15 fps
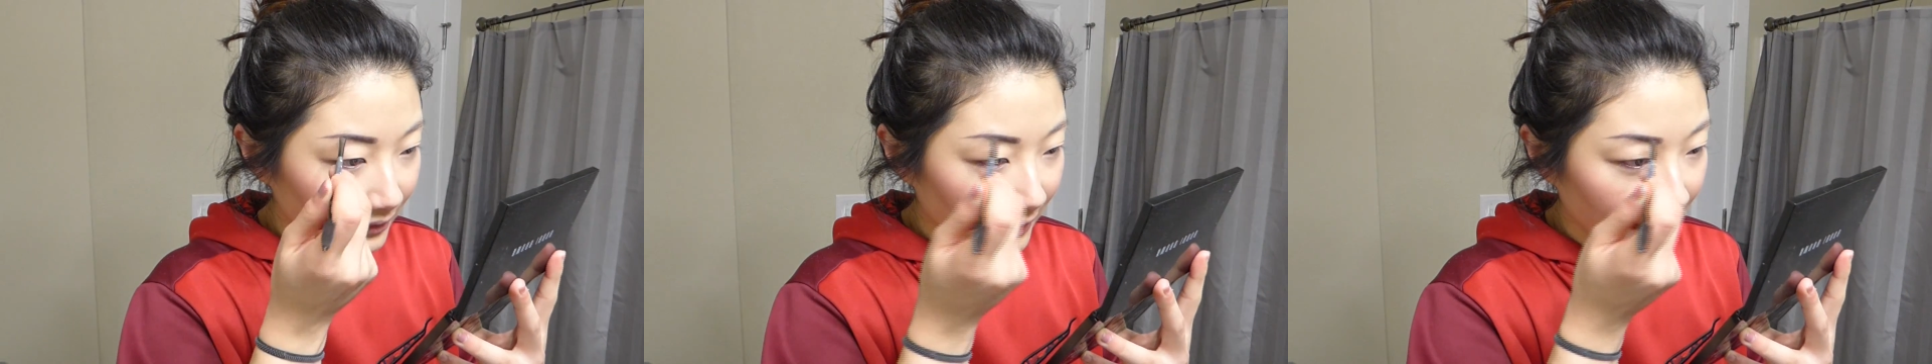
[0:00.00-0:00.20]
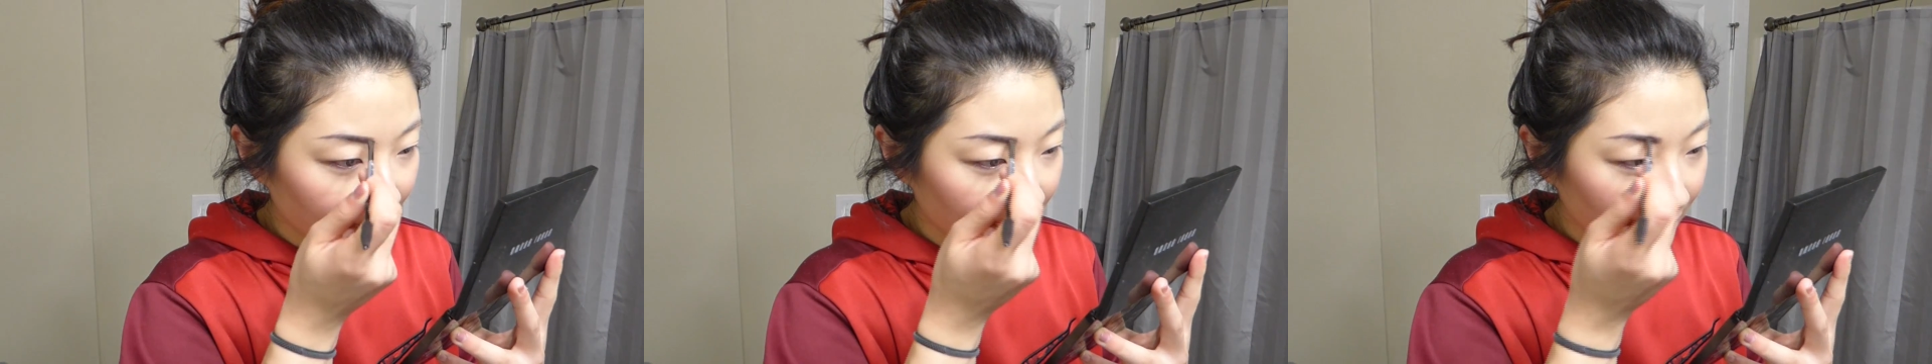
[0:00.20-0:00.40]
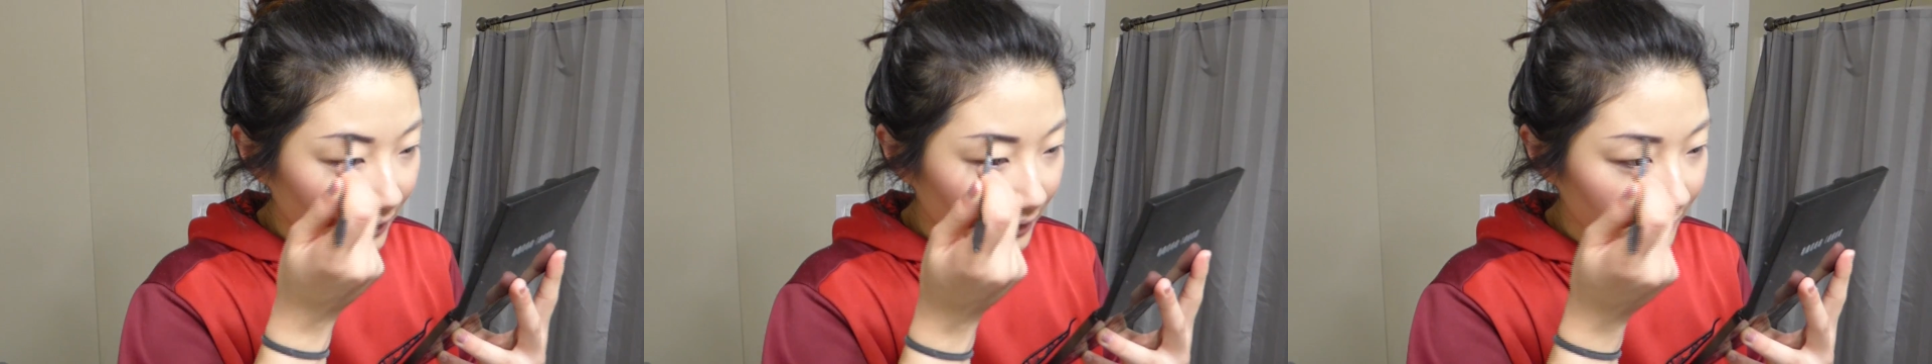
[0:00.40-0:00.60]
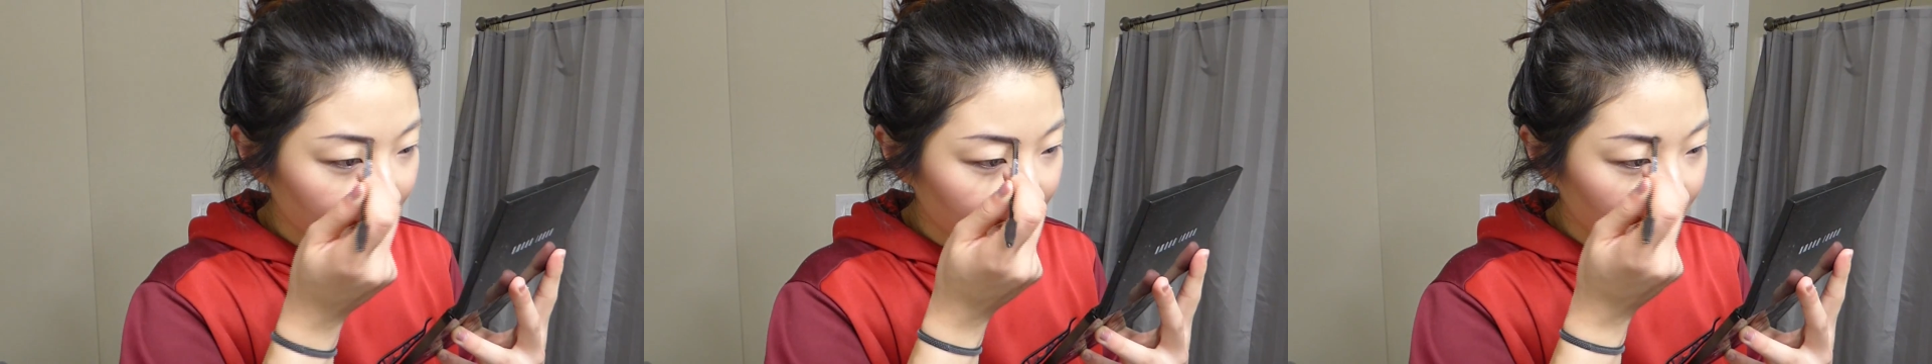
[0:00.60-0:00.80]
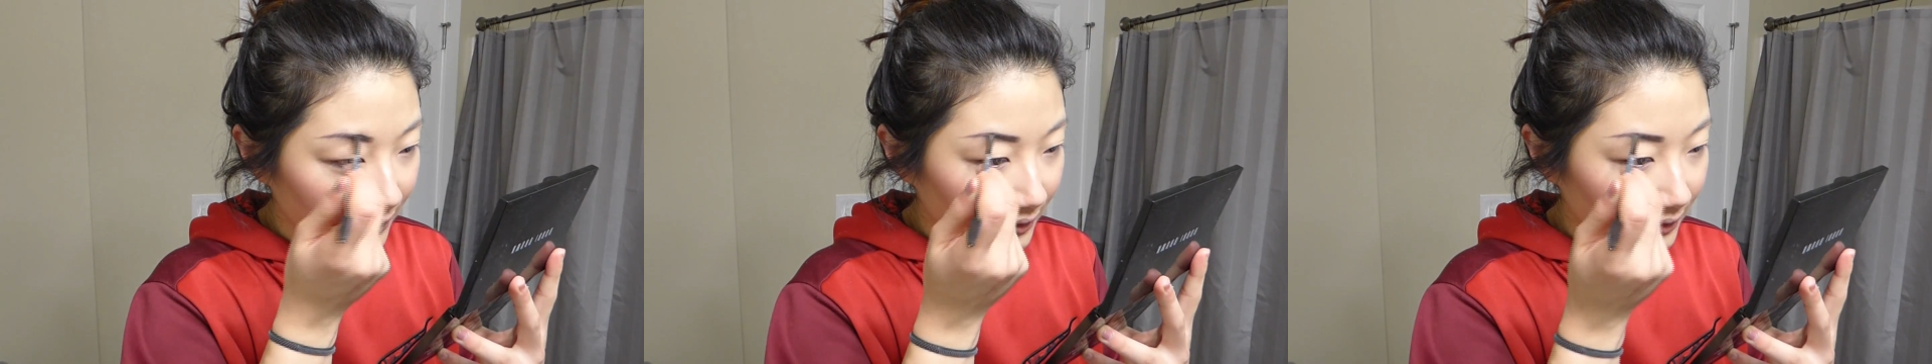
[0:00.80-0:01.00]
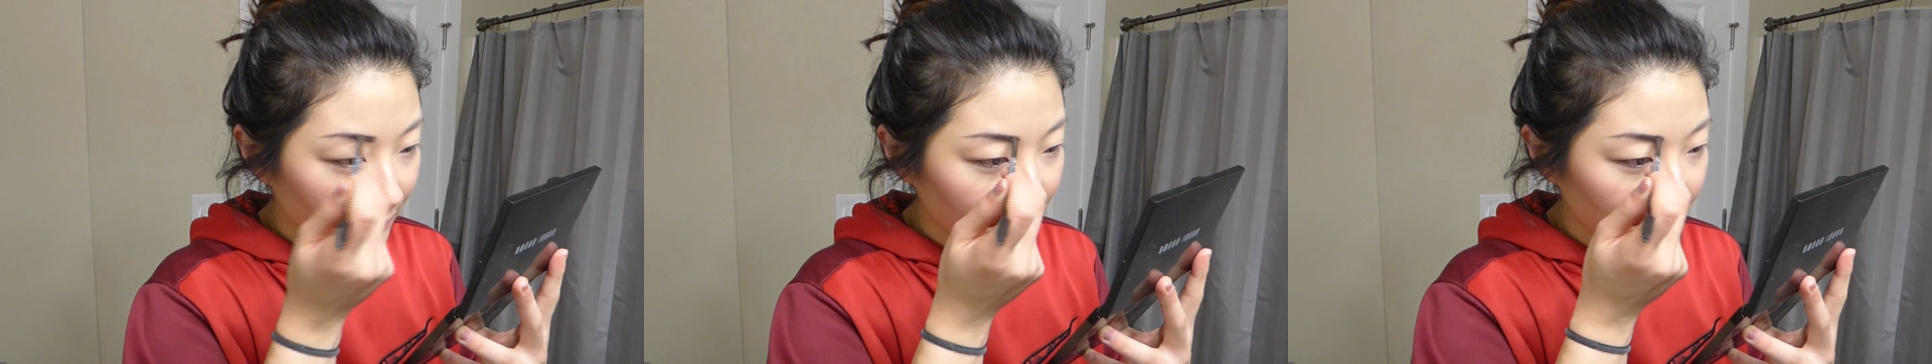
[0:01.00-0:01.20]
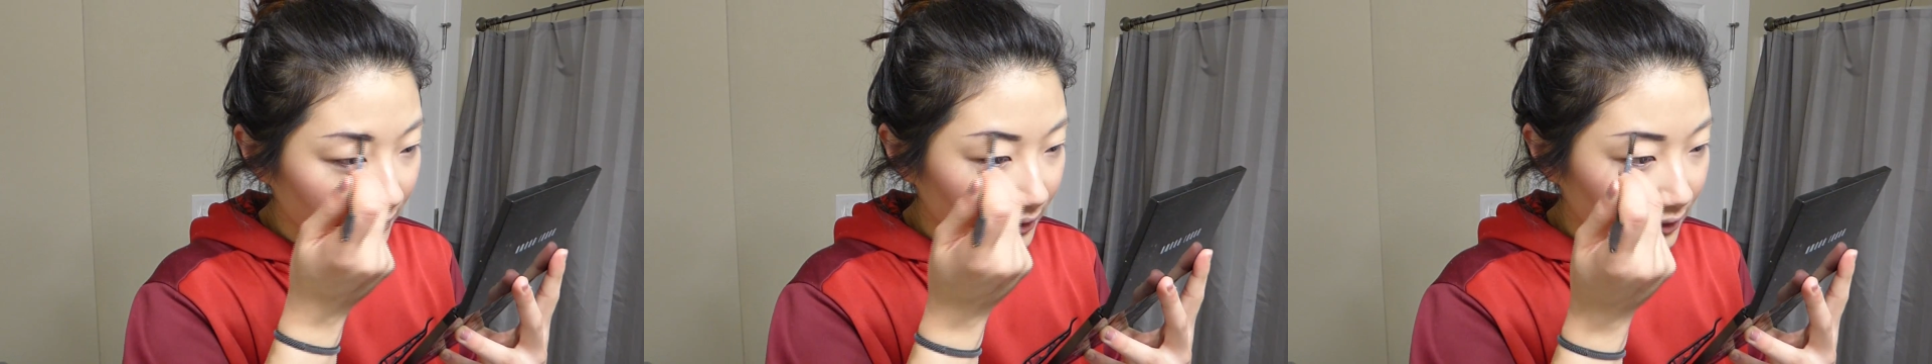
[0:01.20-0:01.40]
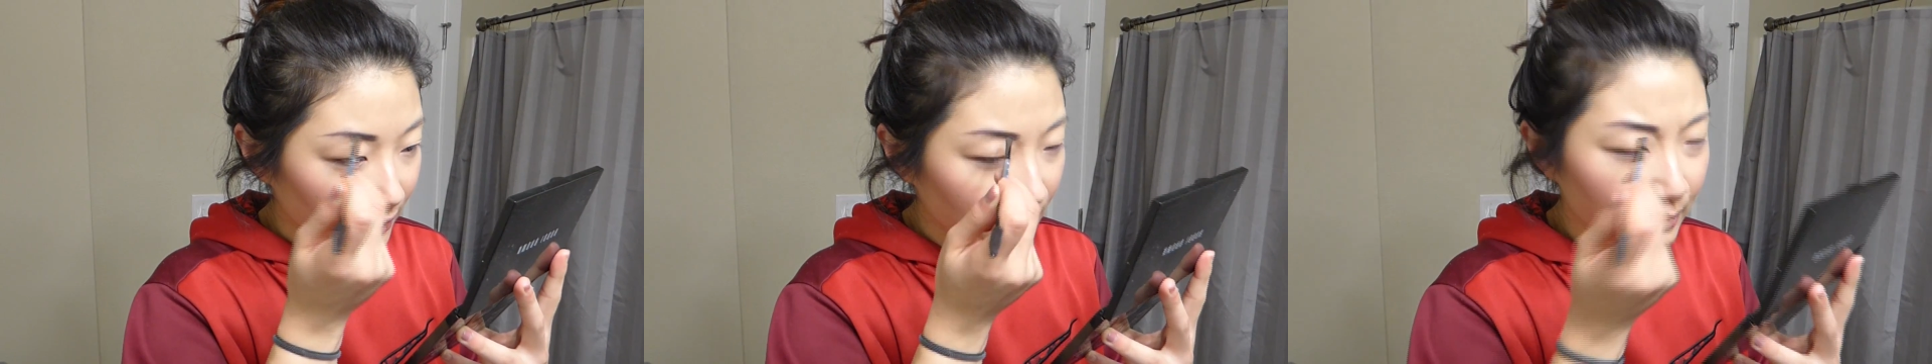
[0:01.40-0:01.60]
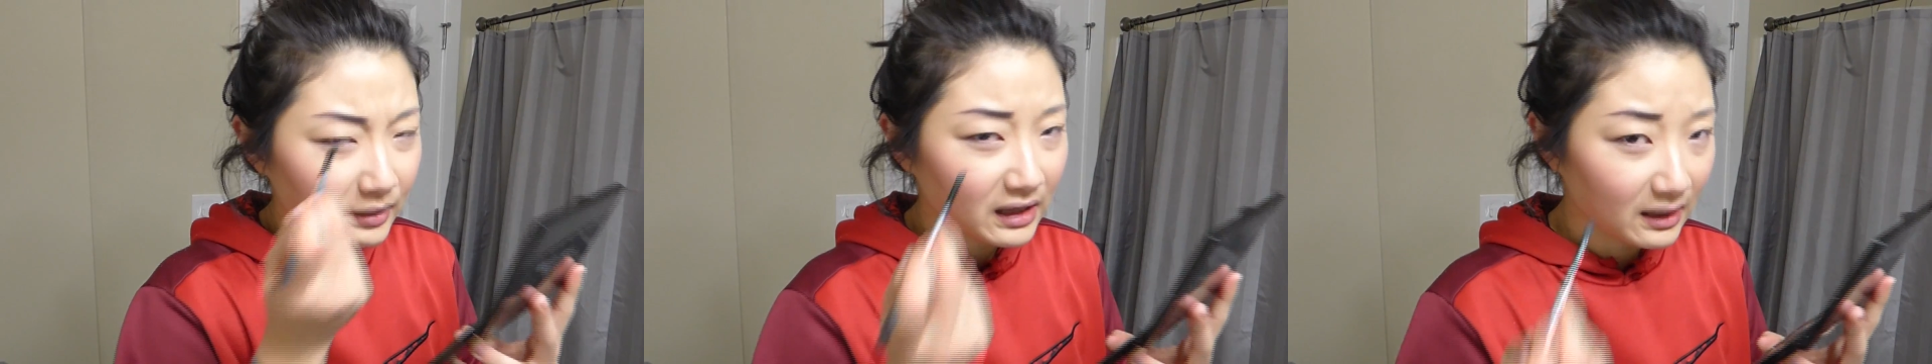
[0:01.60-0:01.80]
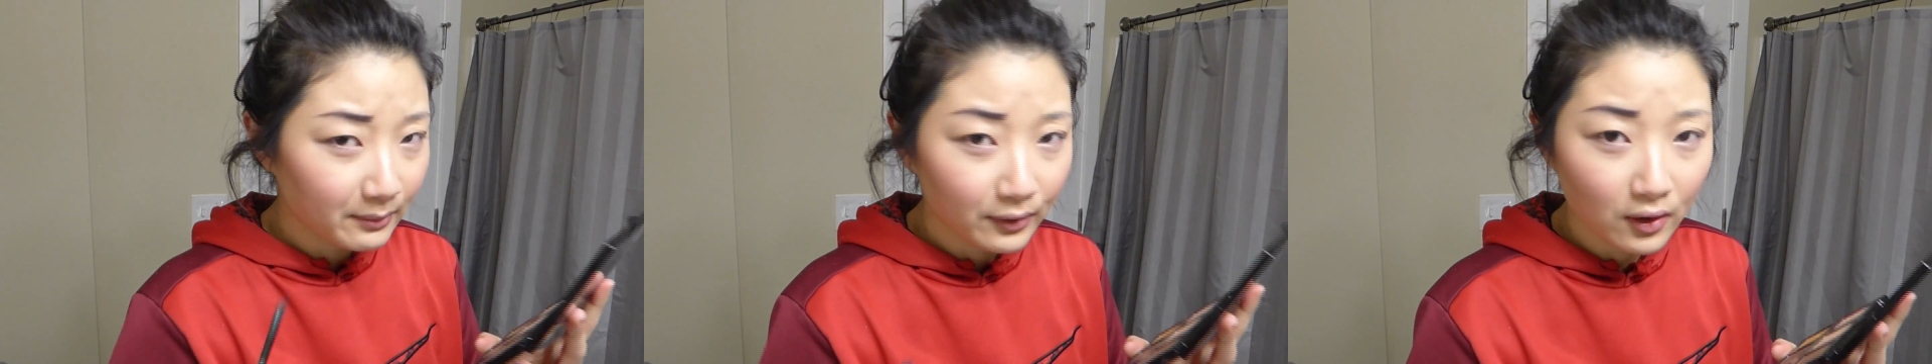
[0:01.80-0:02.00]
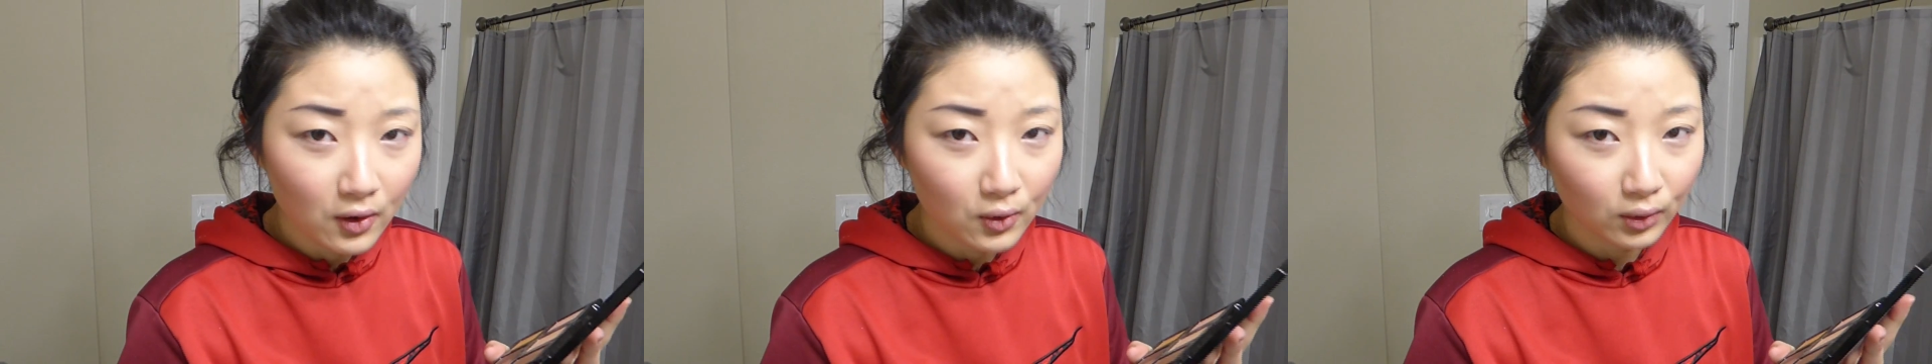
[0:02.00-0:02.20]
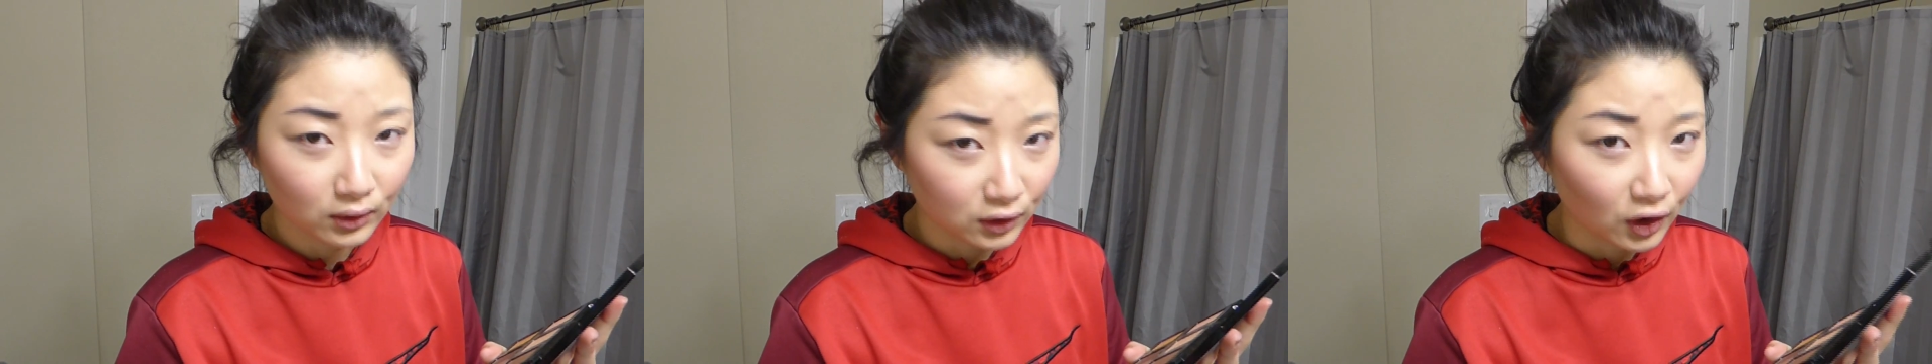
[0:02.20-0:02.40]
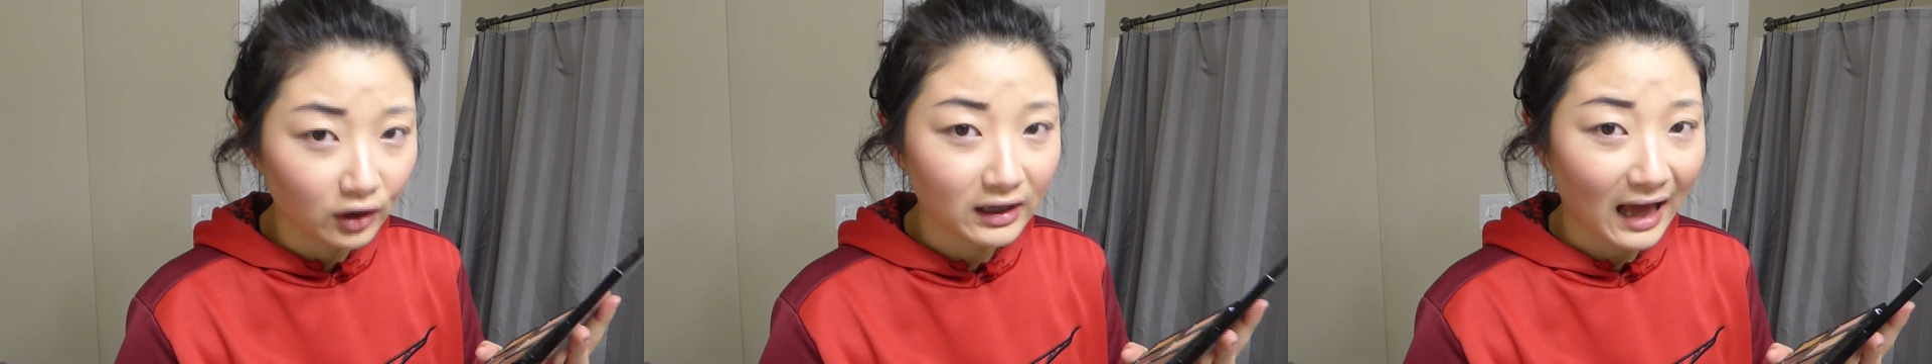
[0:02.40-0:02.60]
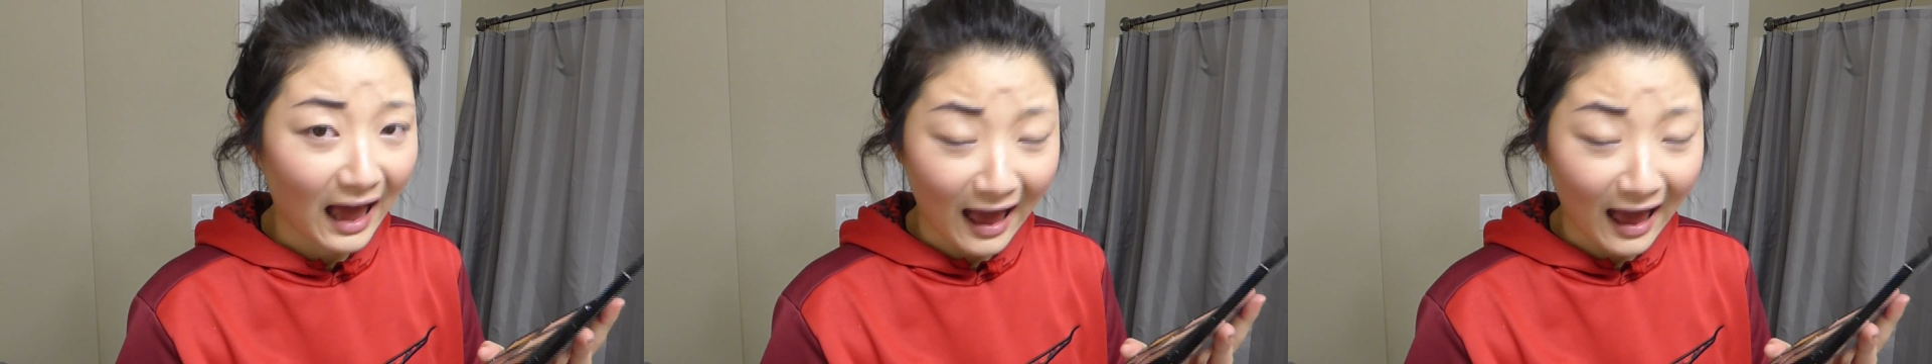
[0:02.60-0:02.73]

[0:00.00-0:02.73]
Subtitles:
like, the people who look